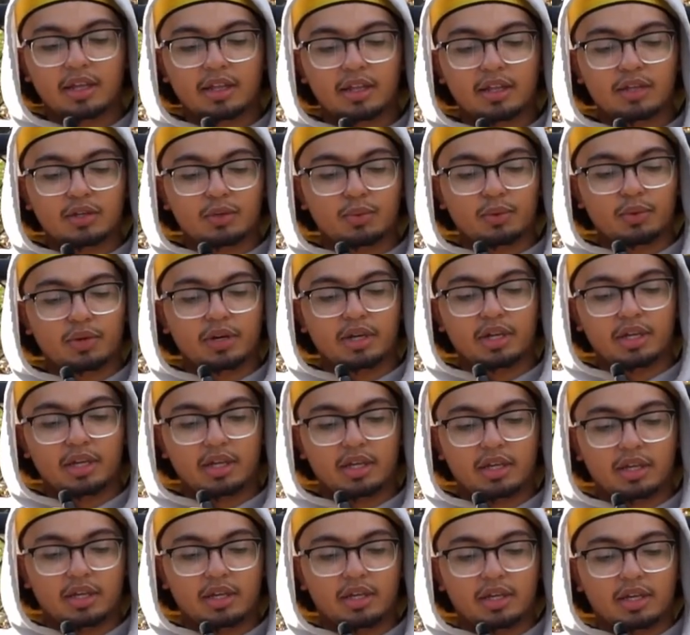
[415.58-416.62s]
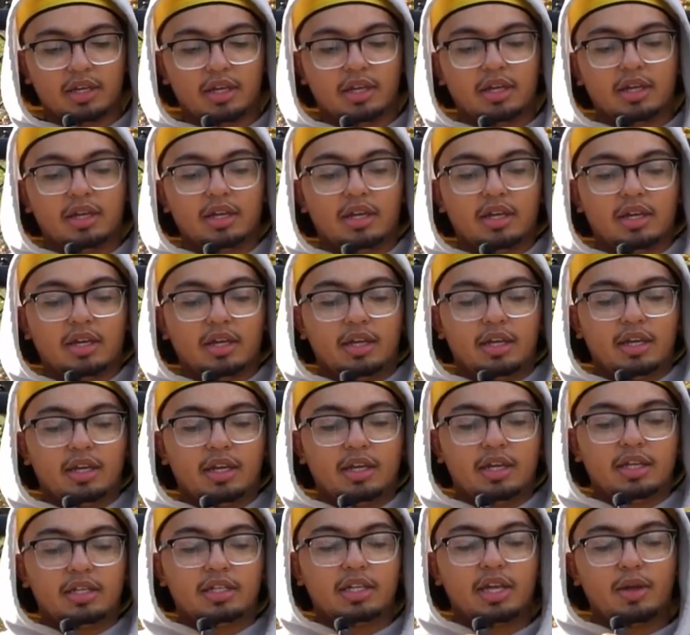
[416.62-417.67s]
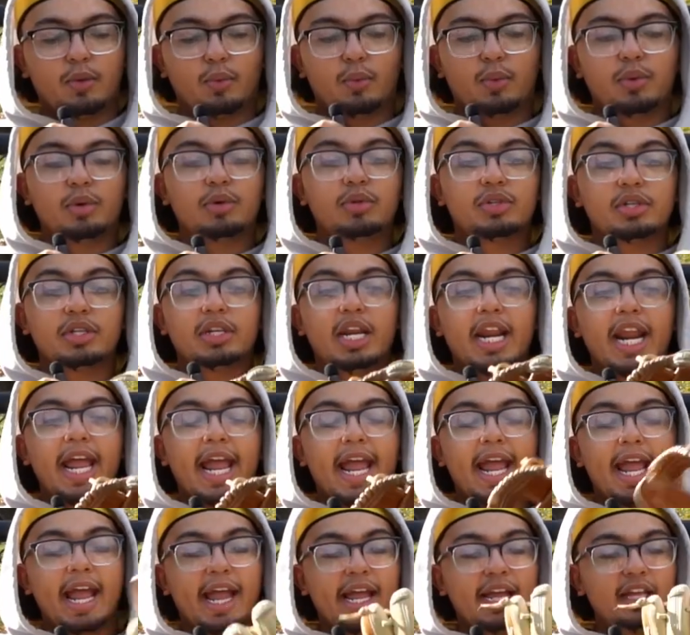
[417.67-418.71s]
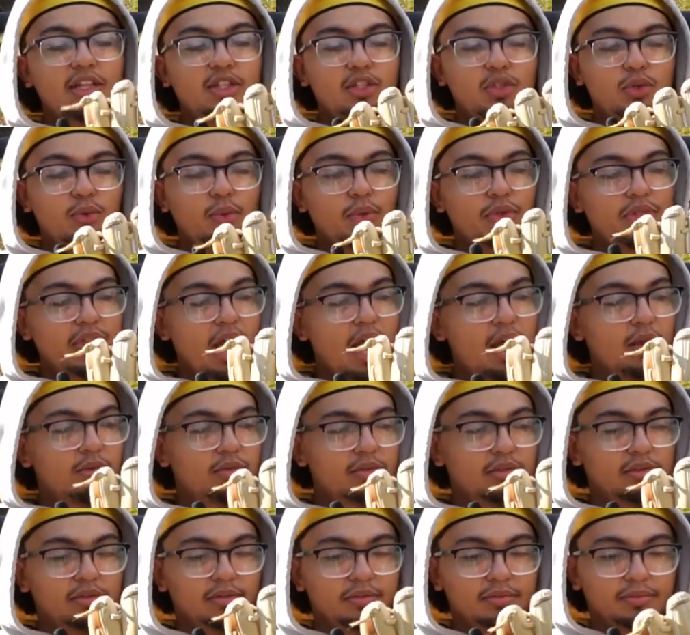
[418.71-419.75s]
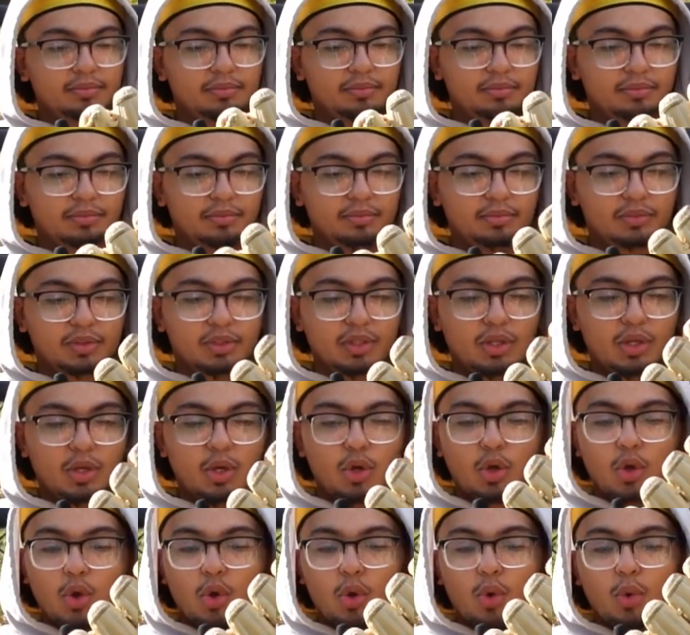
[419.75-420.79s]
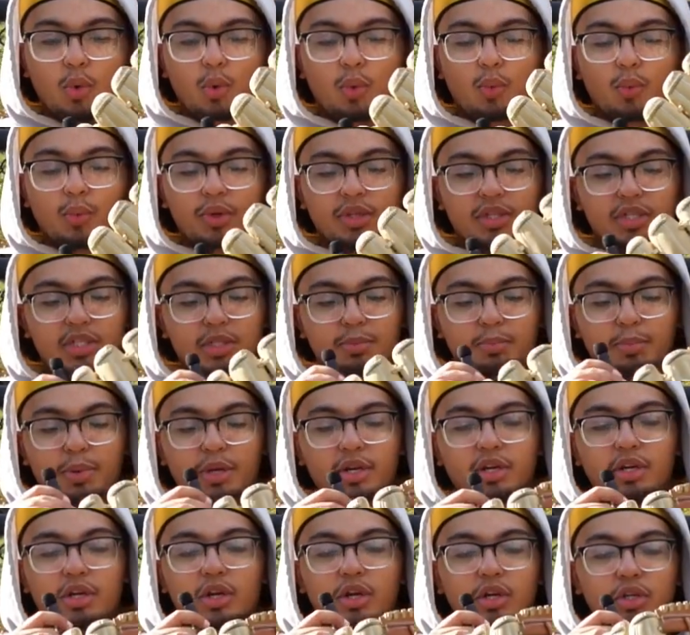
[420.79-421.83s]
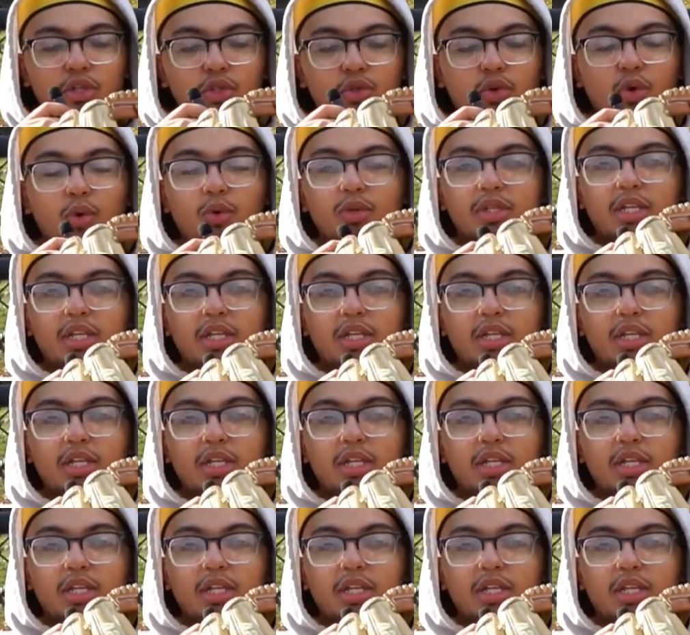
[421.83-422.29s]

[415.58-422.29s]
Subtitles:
This one is a Wilson A2000 with spin control